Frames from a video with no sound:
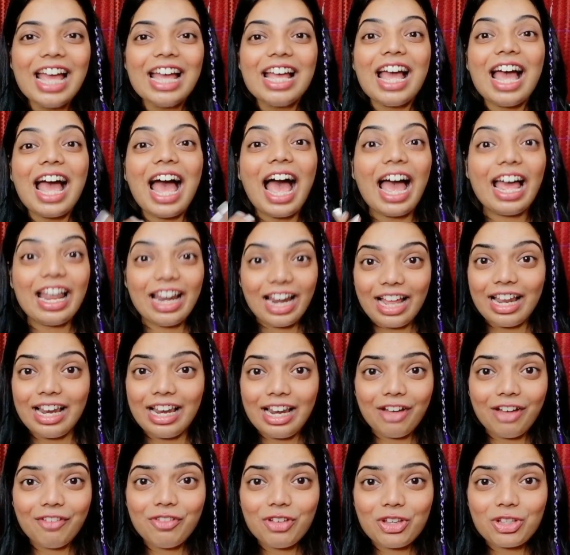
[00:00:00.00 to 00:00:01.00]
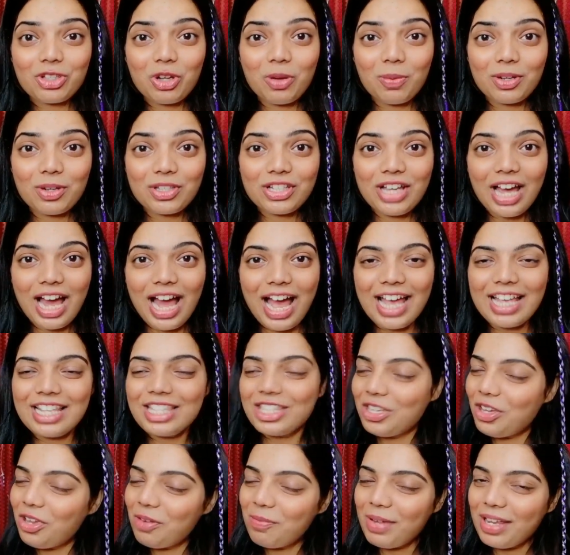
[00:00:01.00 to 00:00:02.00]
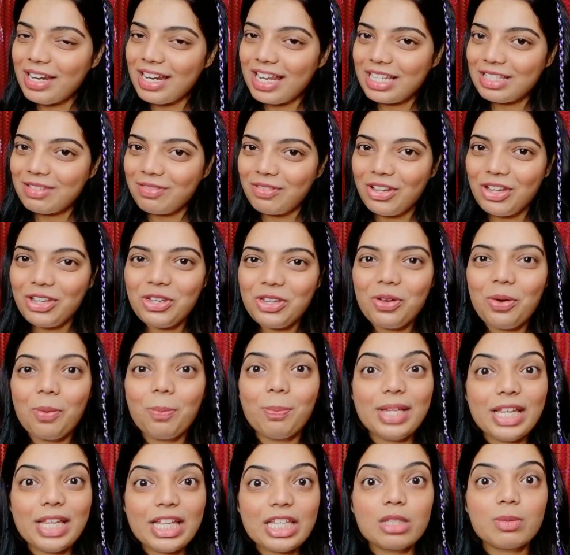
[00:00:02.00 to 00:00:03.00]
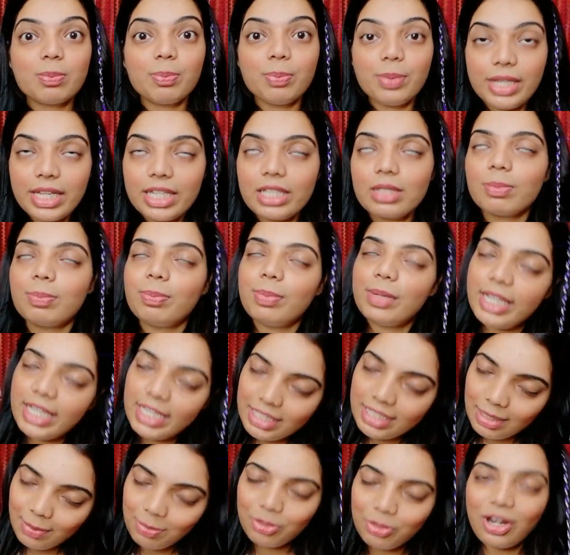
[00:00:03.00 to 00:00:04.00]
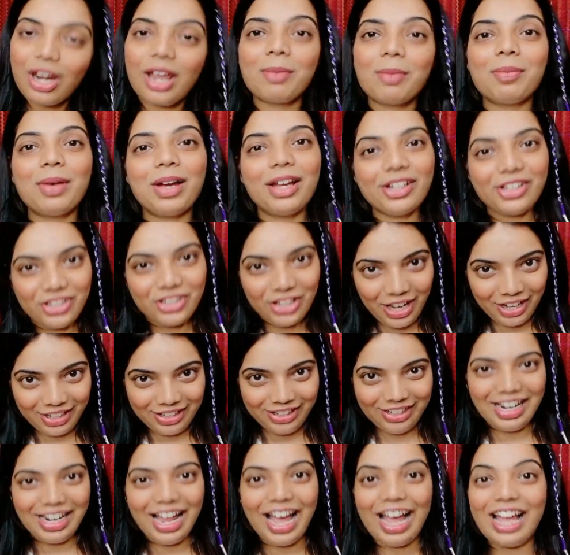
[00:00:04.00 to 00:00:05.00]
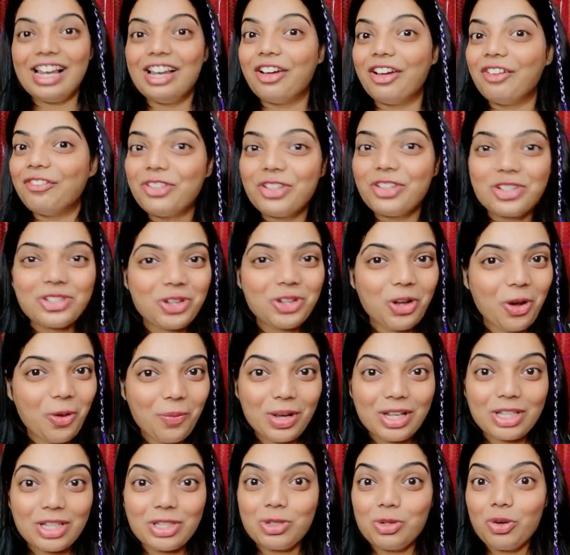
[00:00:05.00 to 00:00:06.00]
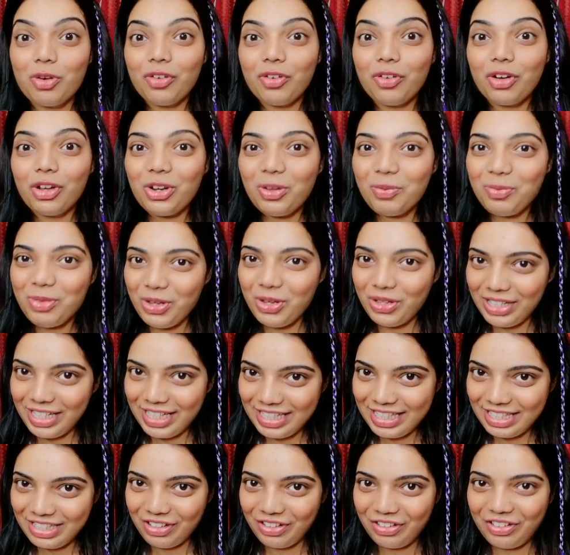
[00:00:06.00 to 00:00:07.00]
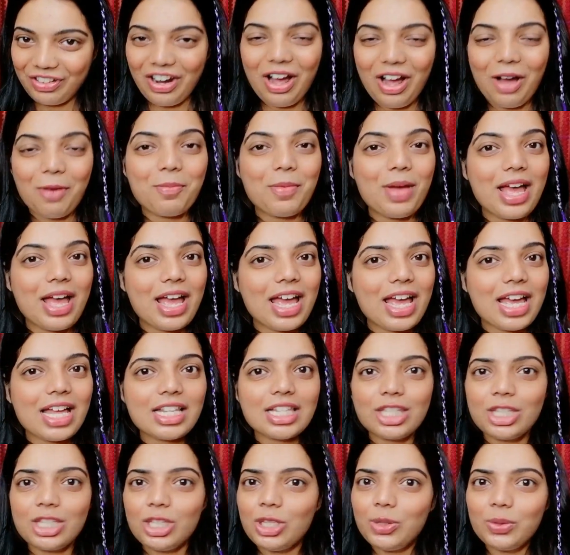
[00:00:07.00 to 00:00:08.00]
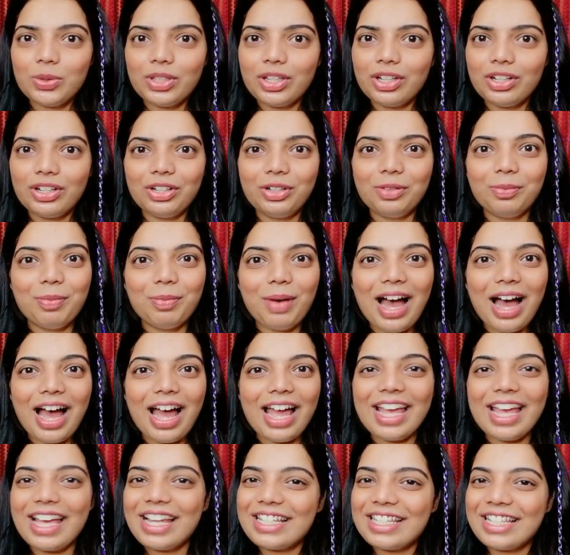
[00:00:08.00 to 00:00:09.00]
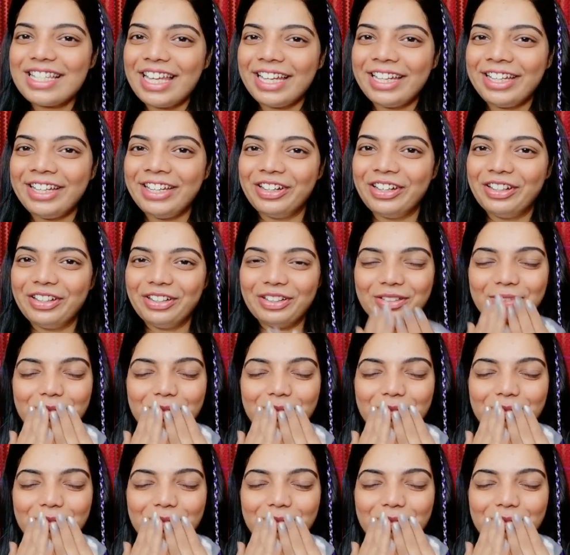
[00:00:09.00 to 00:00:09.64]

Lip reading: And I love you so much, guys. See you in my next video. Please subscribe my channel. I love you so much. Do follow me on Instagram, and see you there. Bye and take care.